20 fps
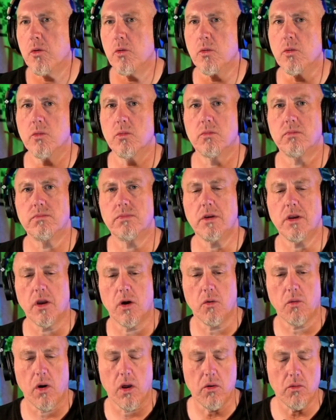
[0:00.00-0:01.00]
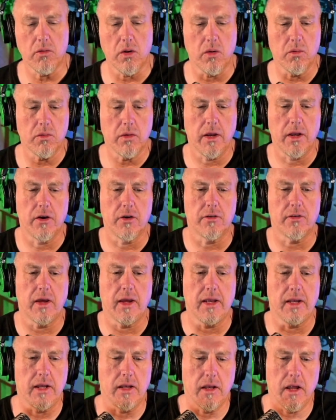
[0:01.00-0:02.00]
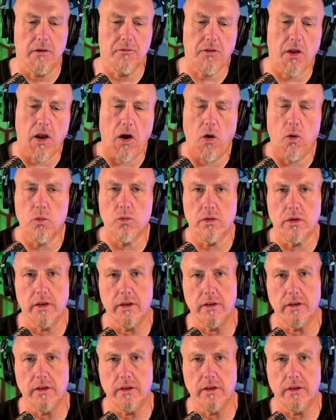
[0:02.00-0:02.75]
who, entertaining. I've got a whole